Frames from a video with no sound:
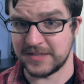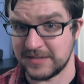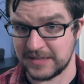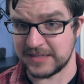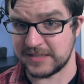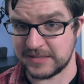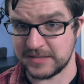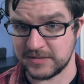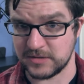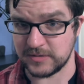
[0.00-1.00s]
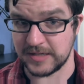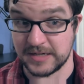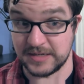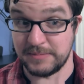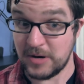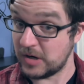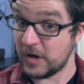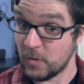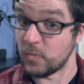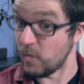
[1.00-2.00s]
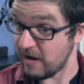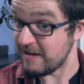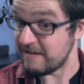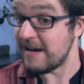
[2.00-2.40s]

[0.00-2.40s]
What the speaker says: on lots of things going on in America right